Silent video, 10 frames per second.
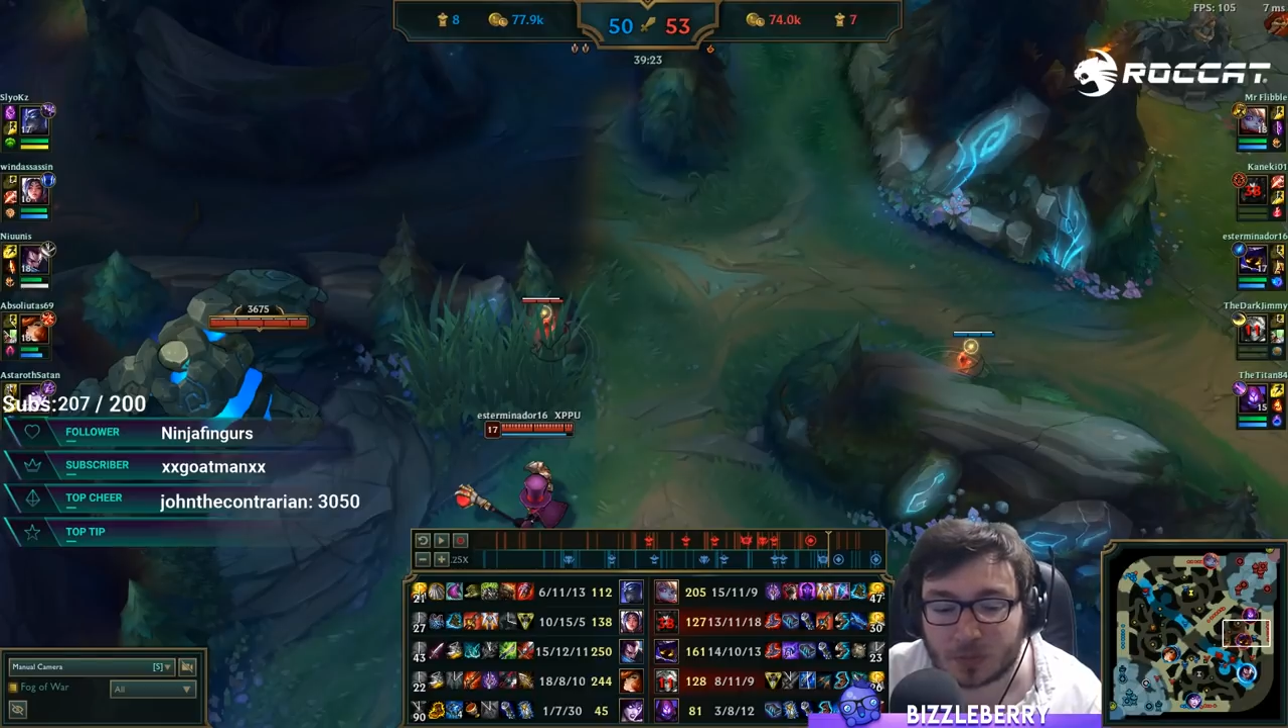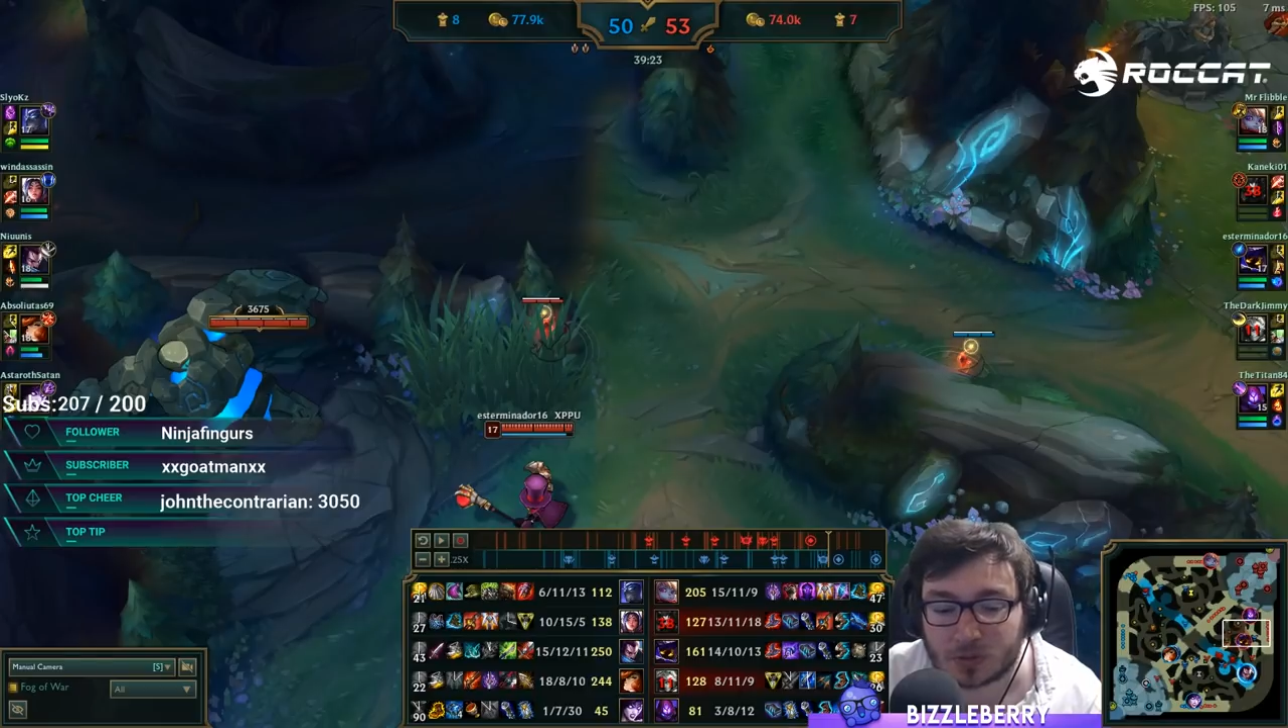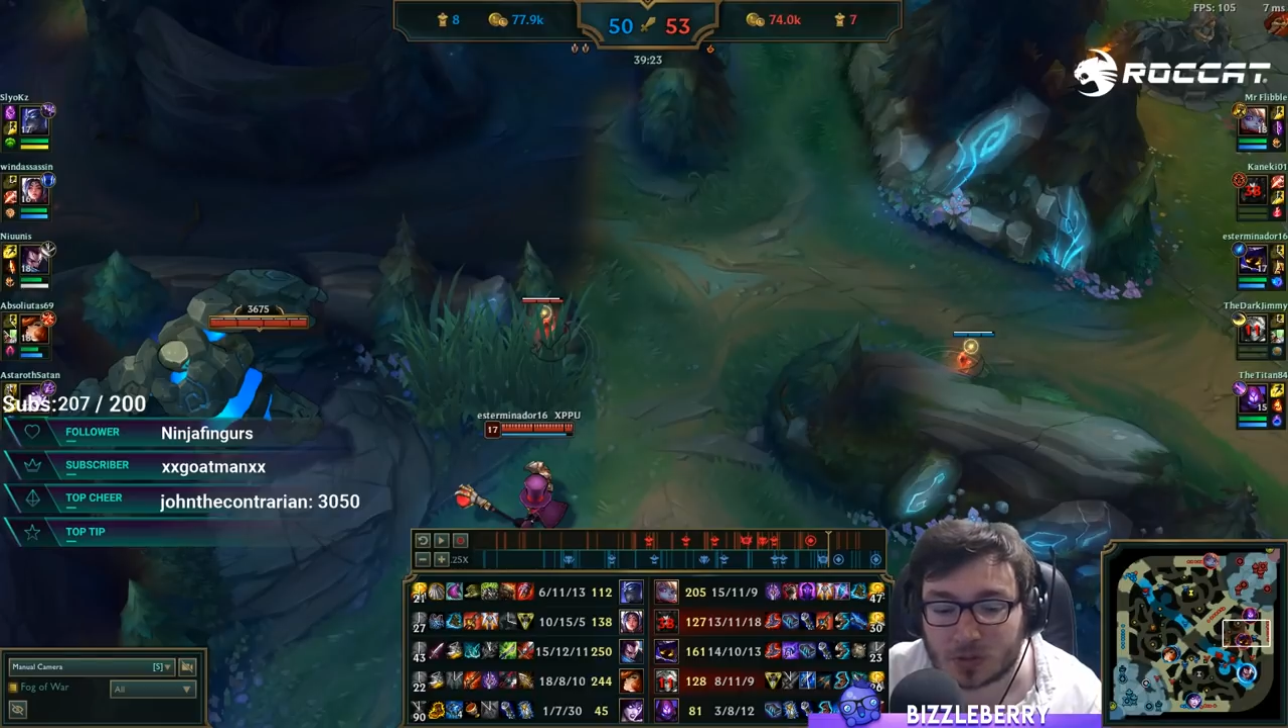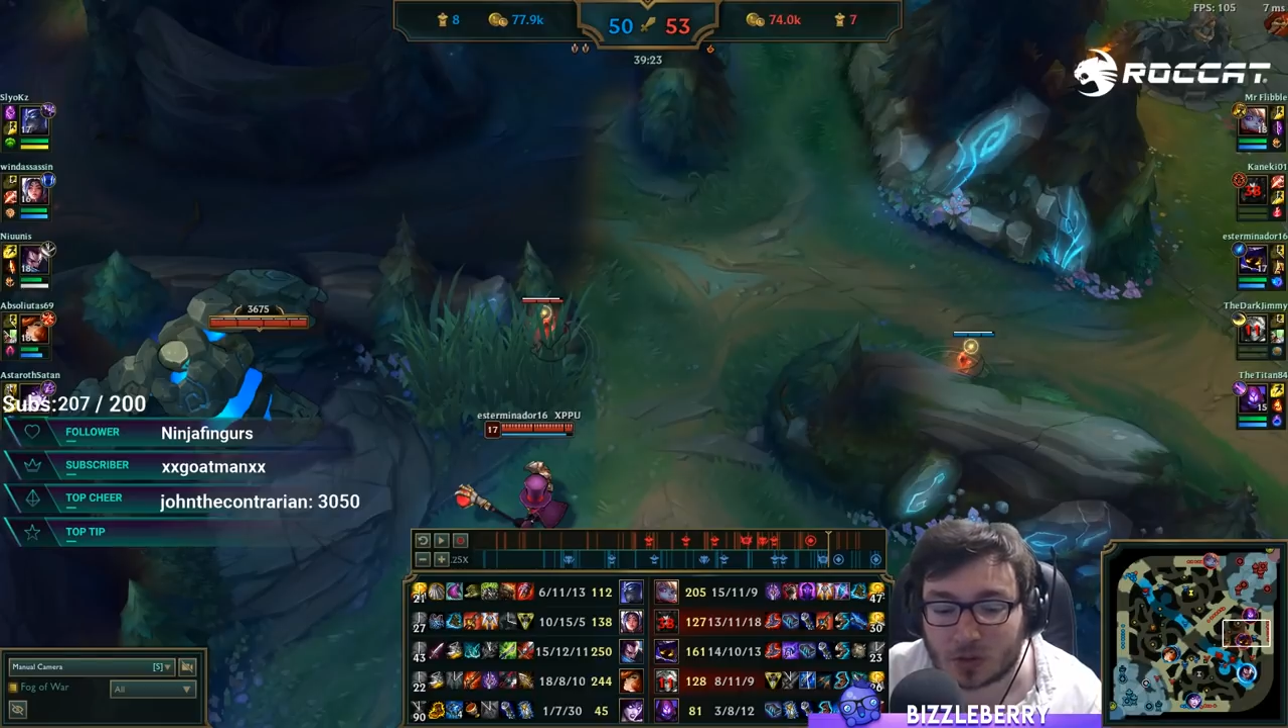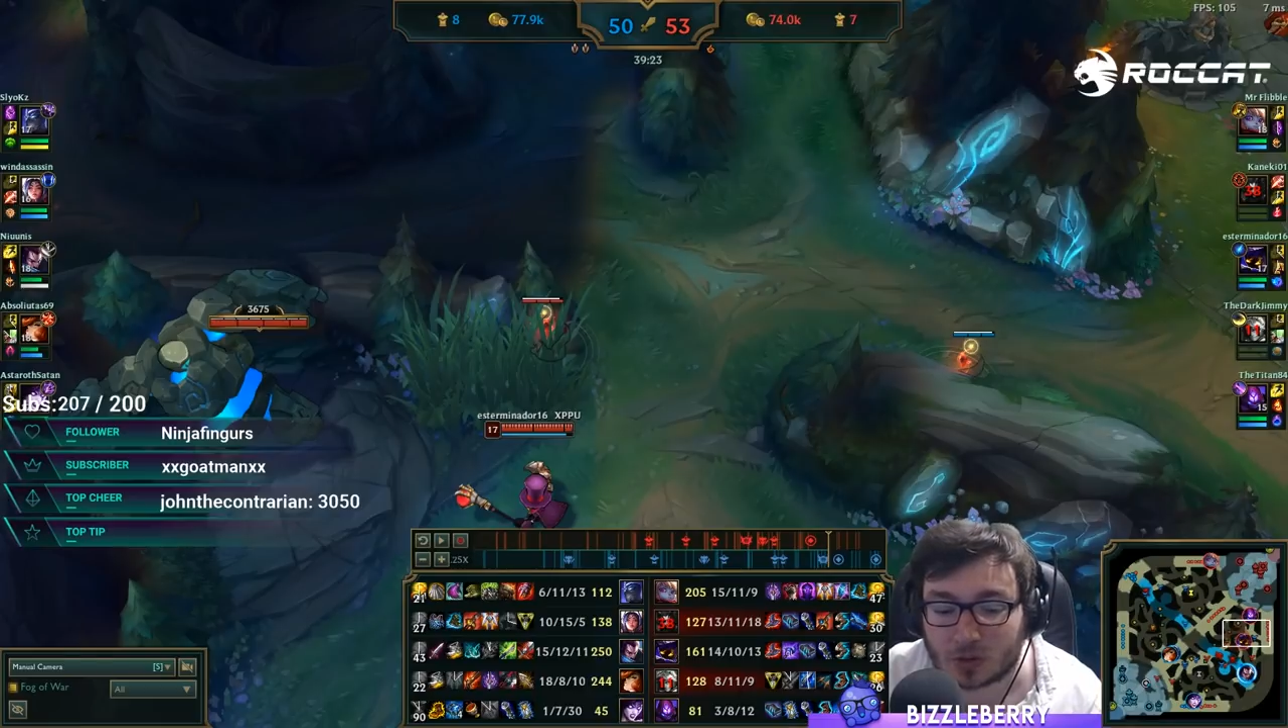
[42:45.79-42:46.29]

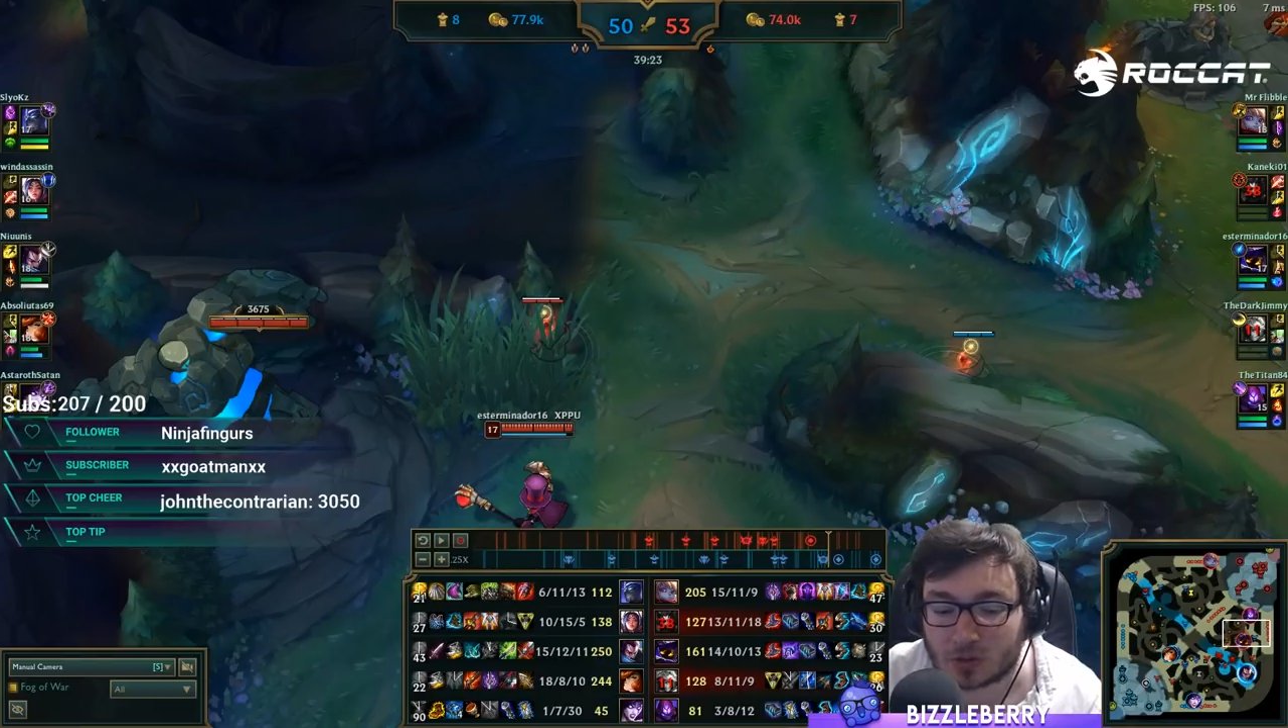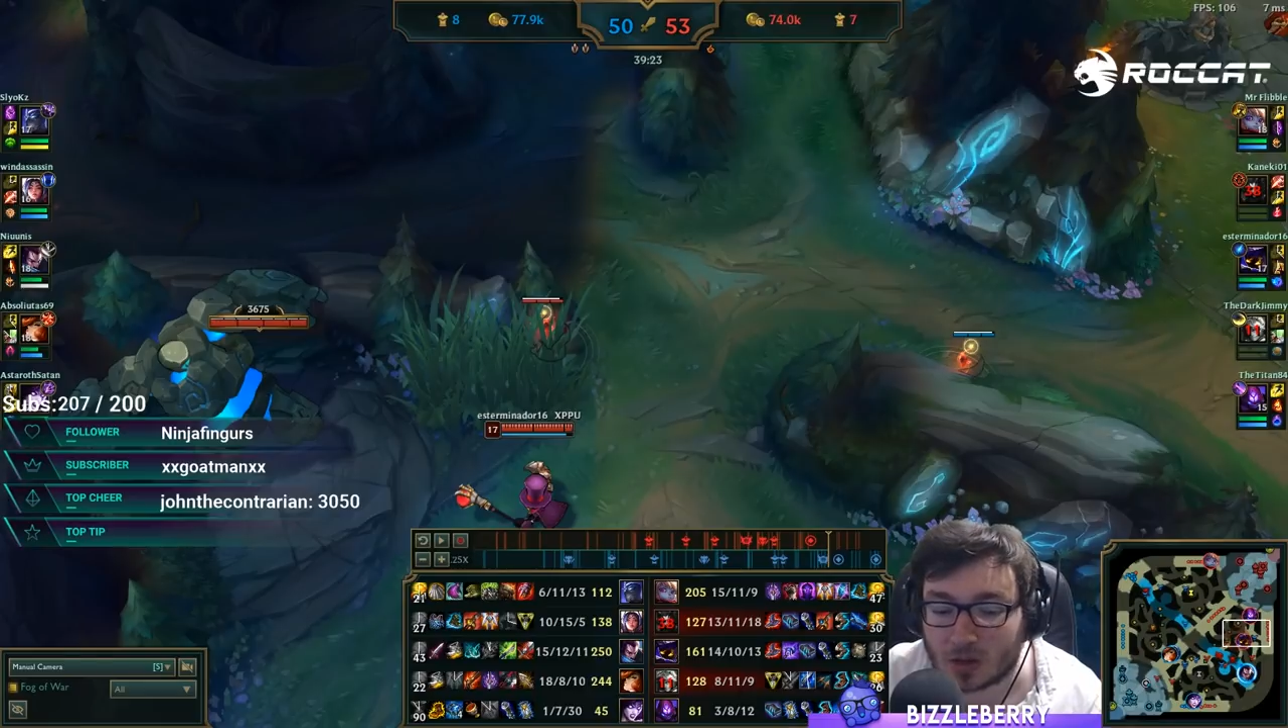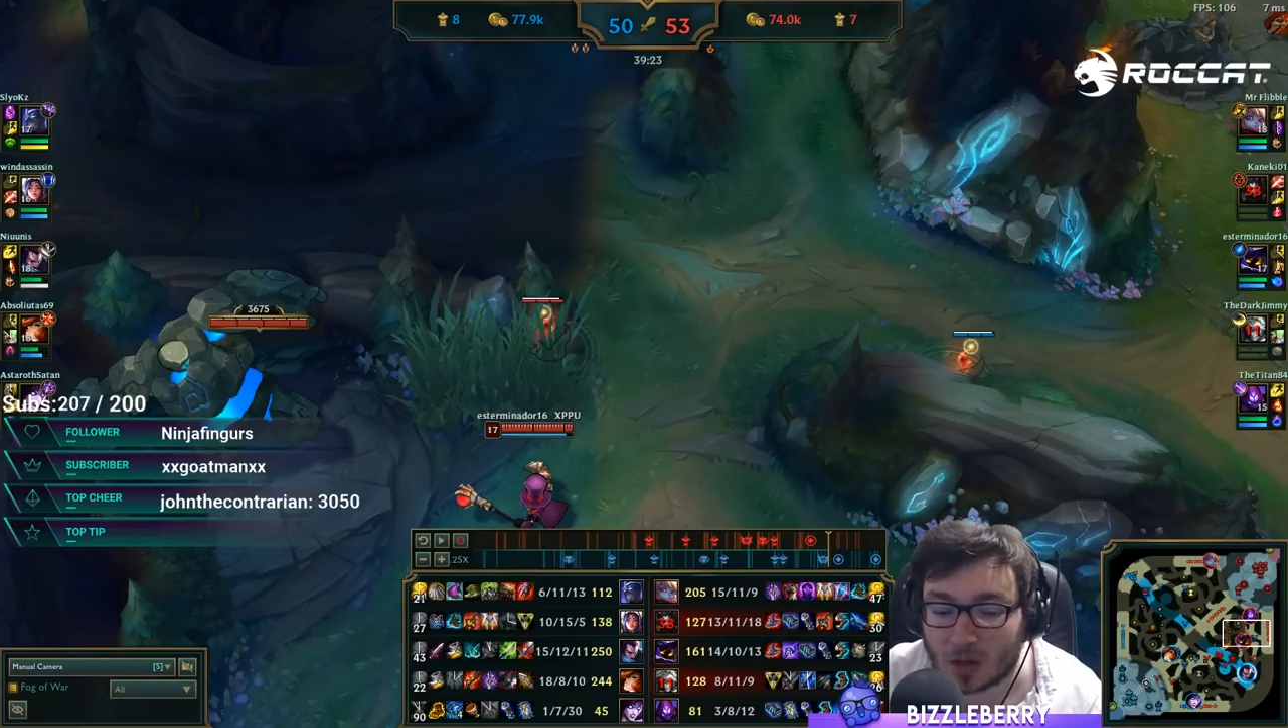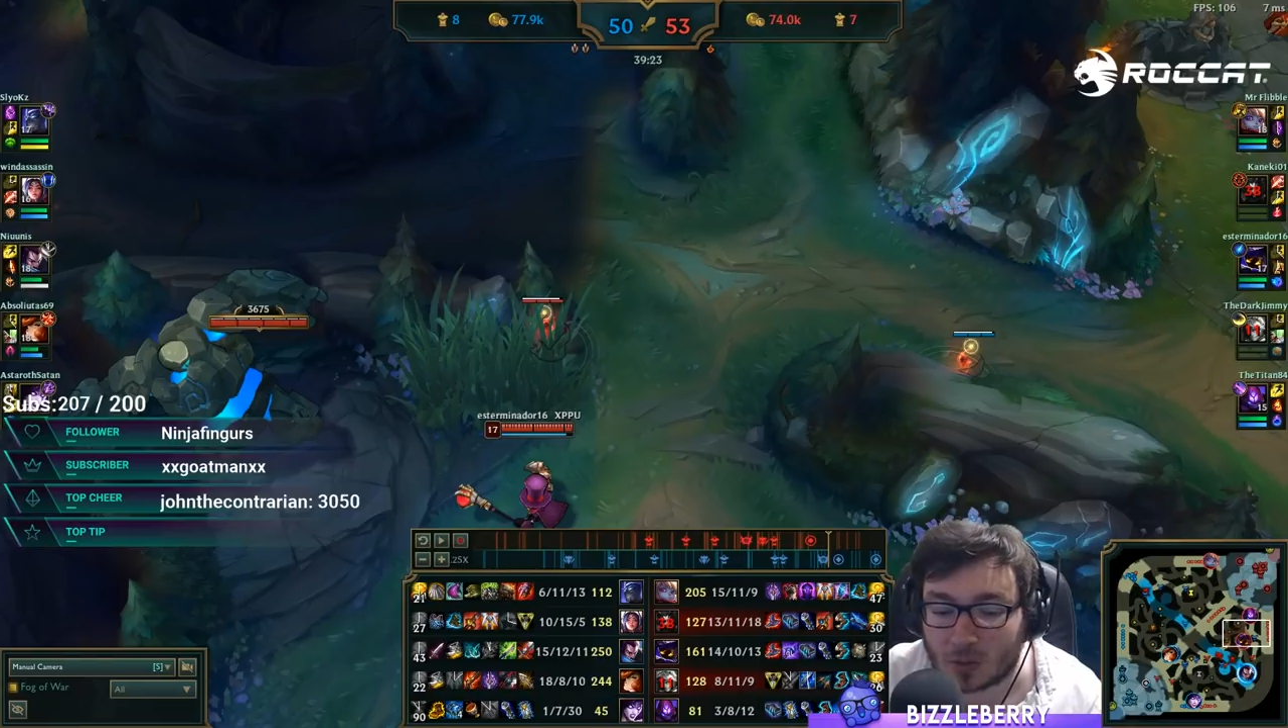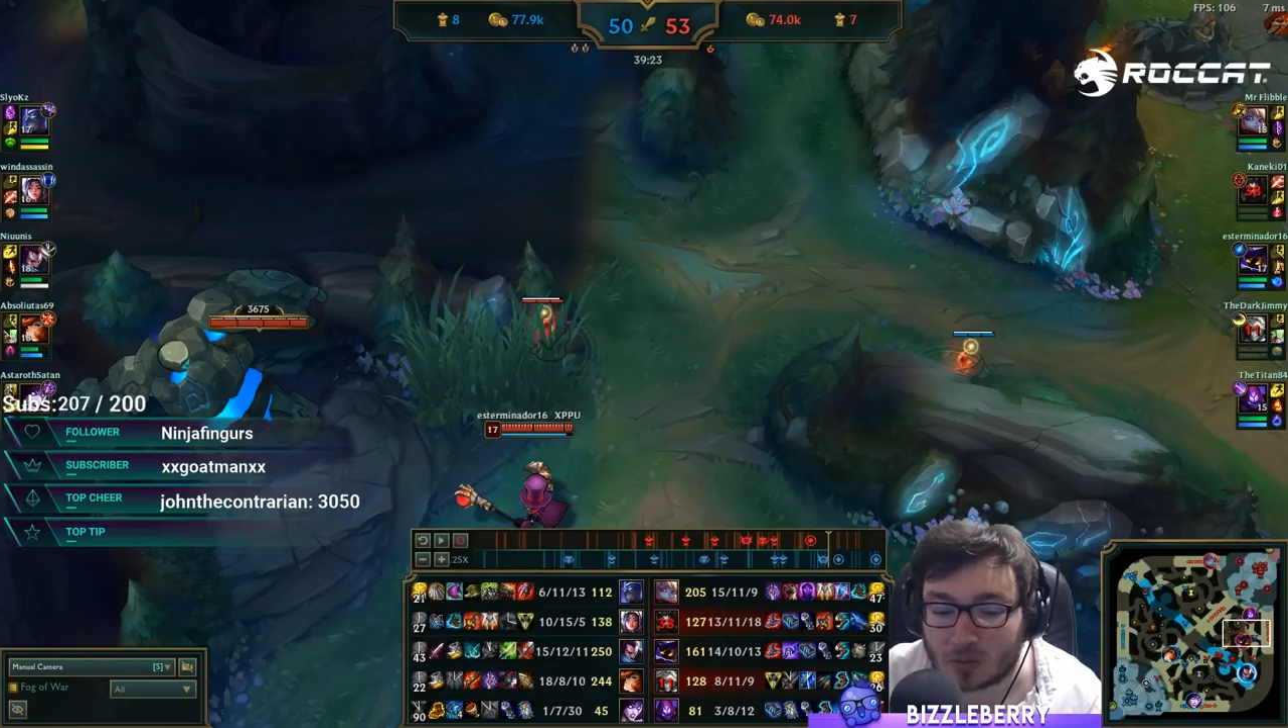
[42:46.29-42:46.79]
So
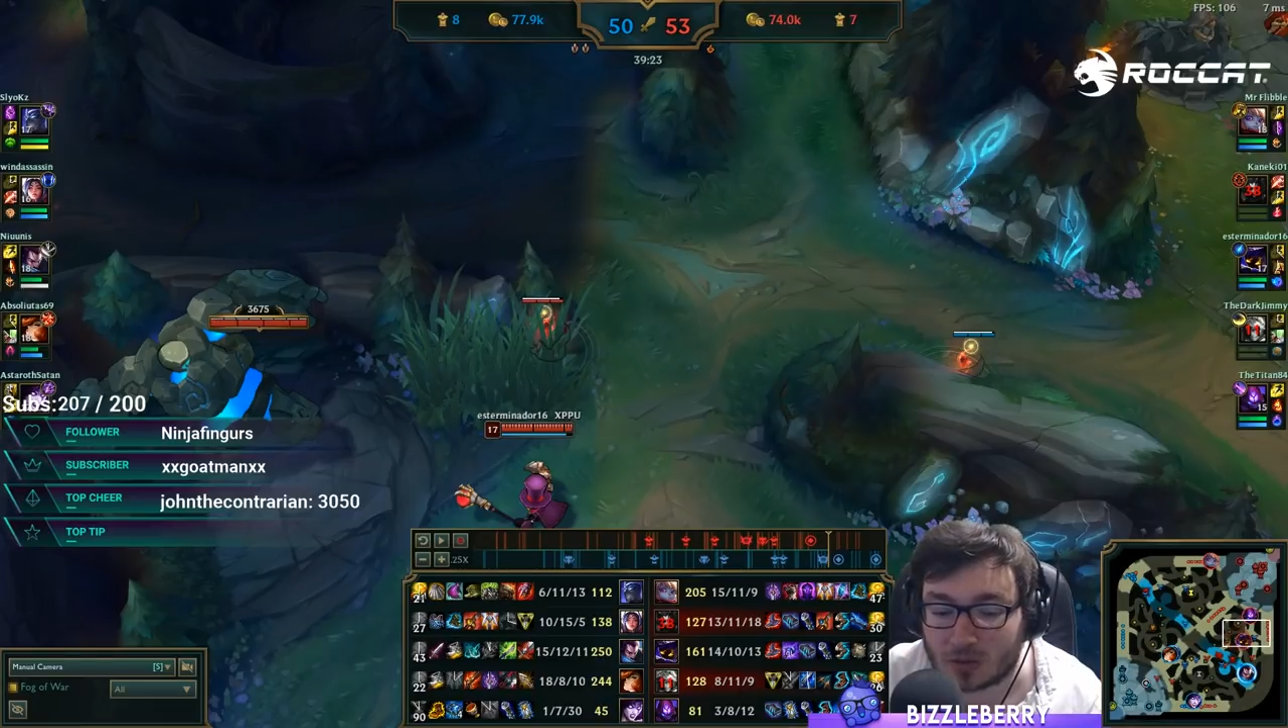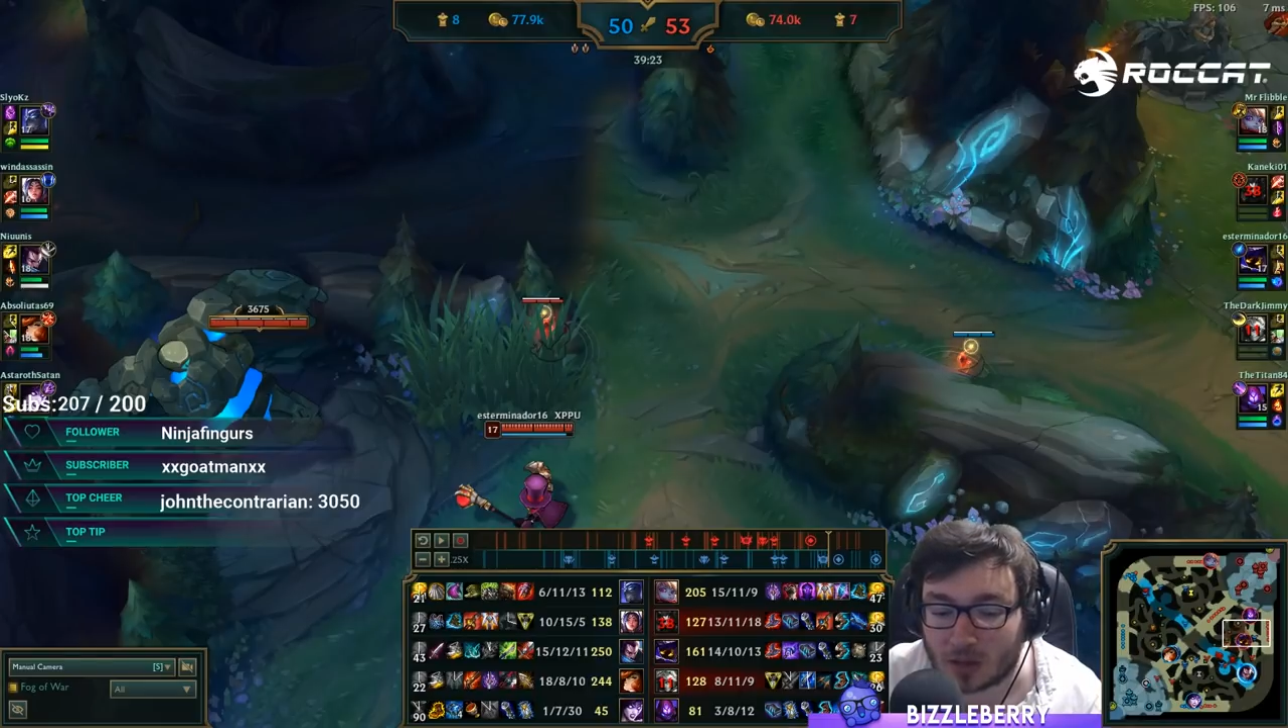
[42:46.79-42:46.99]
I would